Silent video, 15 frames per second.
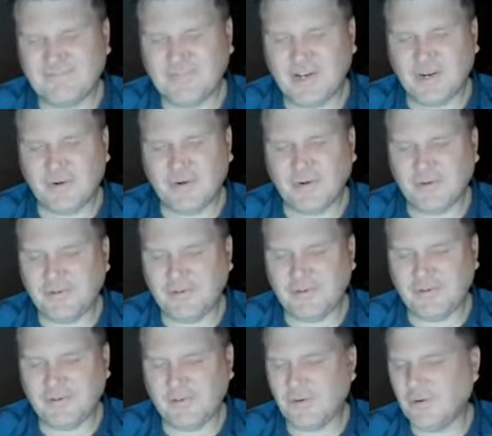not going,
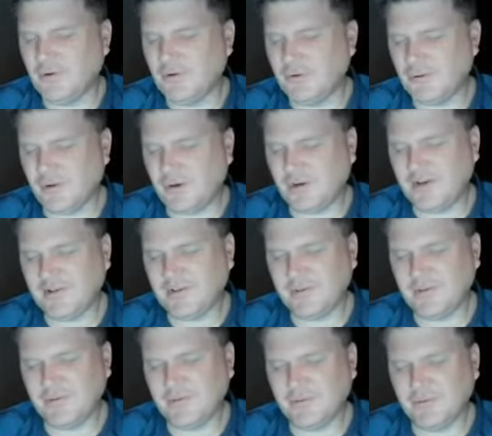so you're
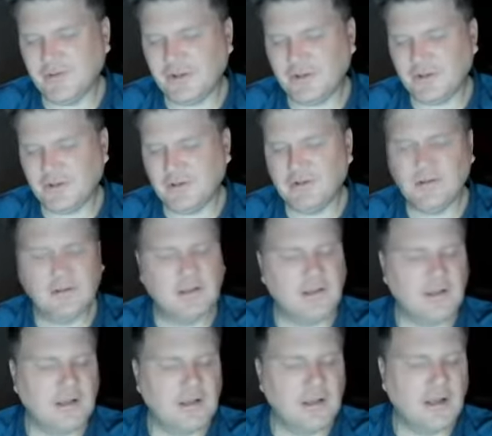connected to like a
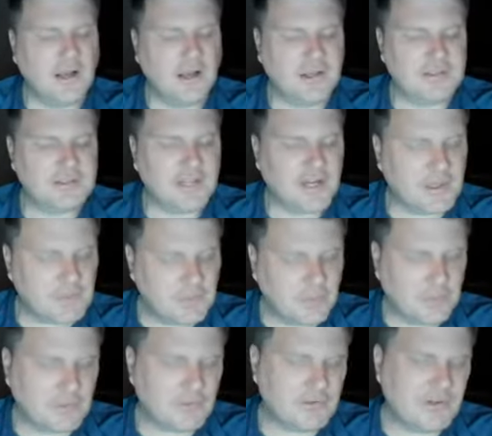time
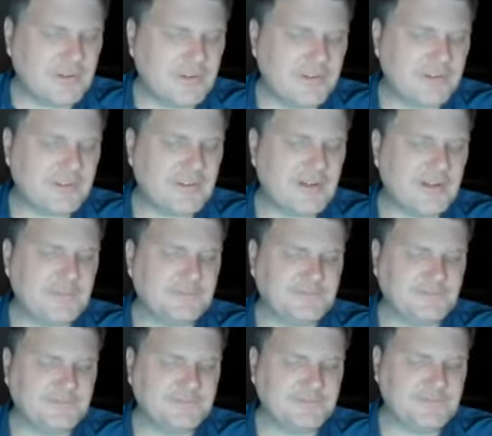portal at this
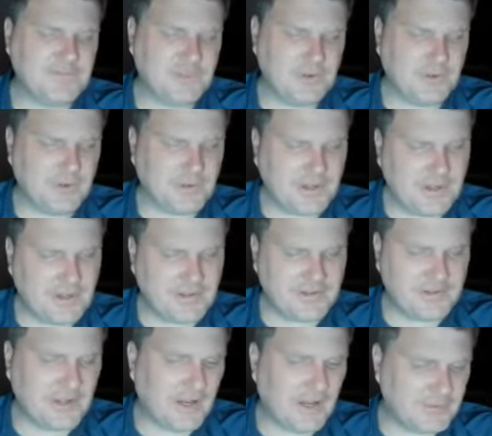time. So you're kind
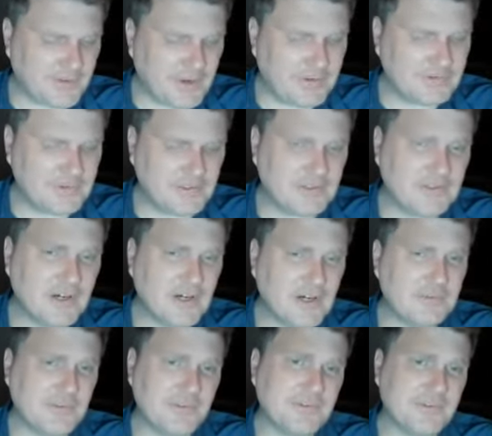of time traveling a
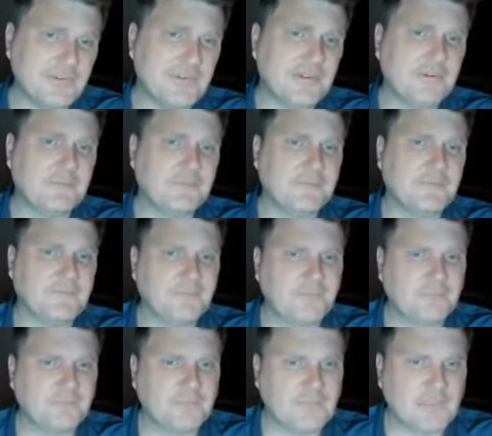lot recently.
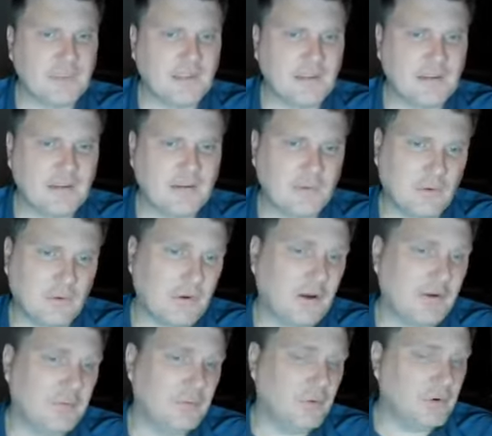Or
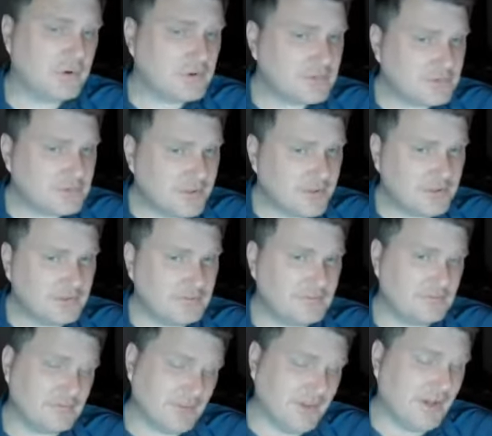probably more than you,
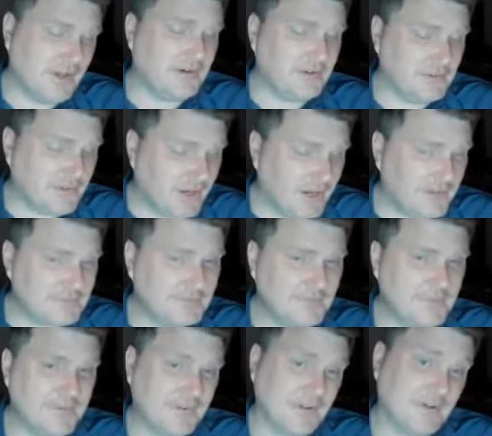yeah, a lot.
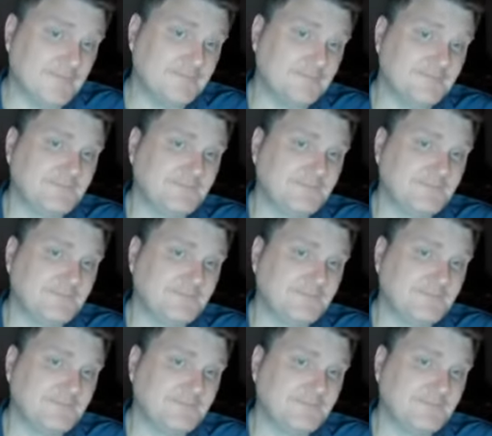So